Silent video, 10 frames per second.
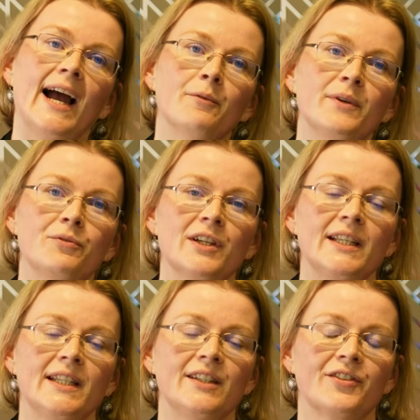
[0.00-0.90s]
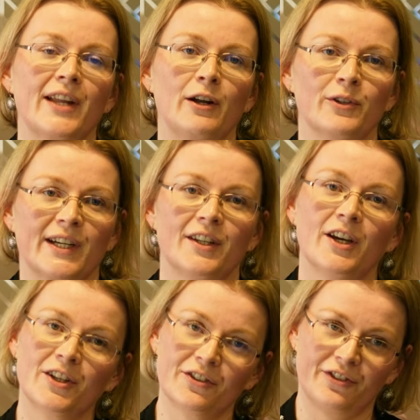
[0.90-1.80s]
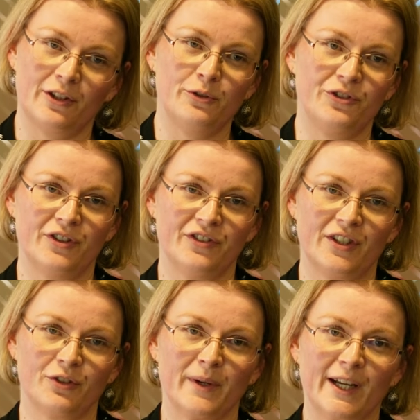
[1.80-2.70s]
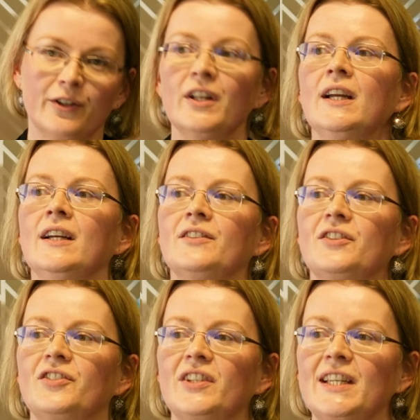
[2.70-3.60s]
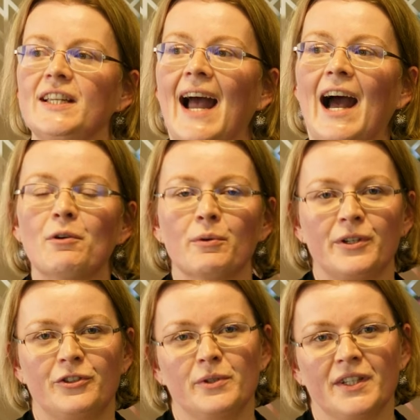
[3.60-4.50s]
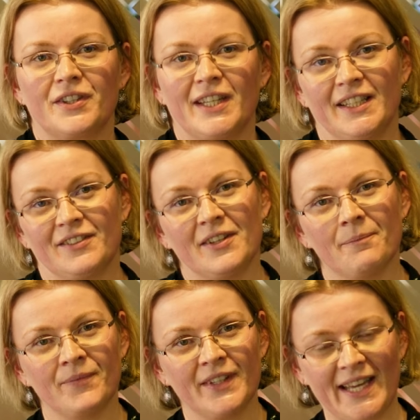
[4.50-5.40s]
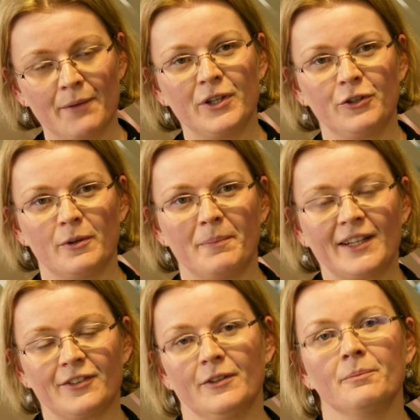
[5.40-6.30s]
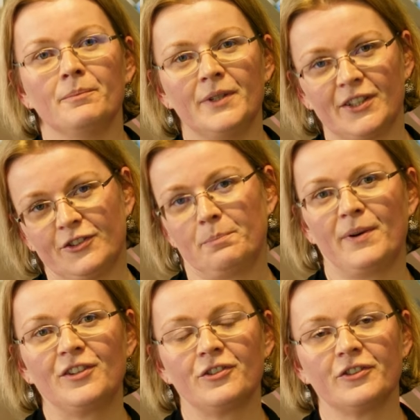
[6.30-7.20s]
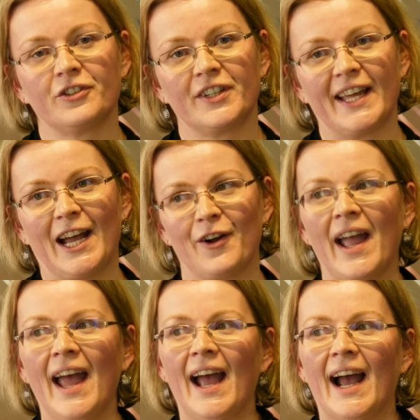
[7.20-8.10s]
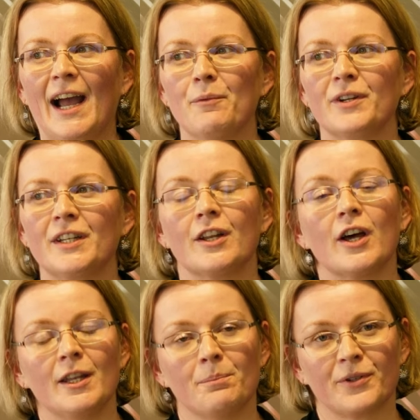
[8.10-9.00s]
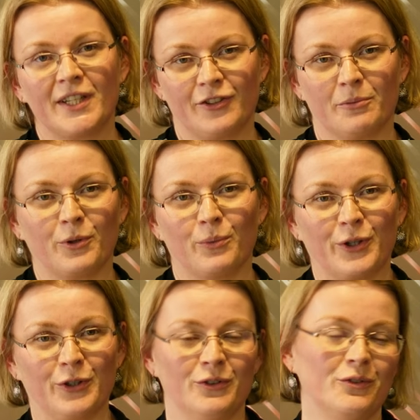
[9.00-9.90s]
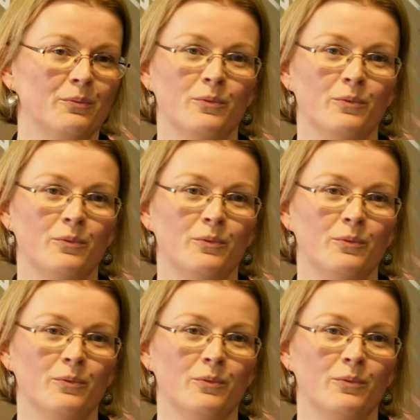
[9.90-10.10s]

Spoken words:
And we really need to now look at other solutions as well to see how are we doing things, can we do it better, because the pressures are there and we're in an unpredictable world.